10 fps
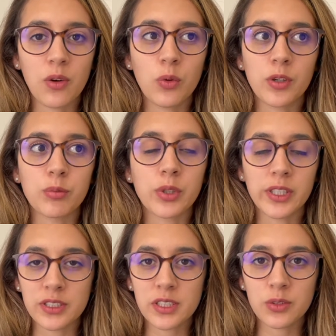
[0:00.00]
what
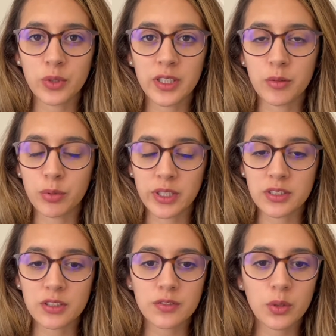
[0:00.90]
it
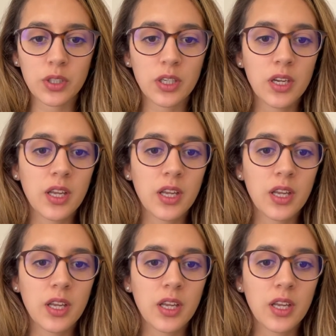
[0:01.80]
appraises for,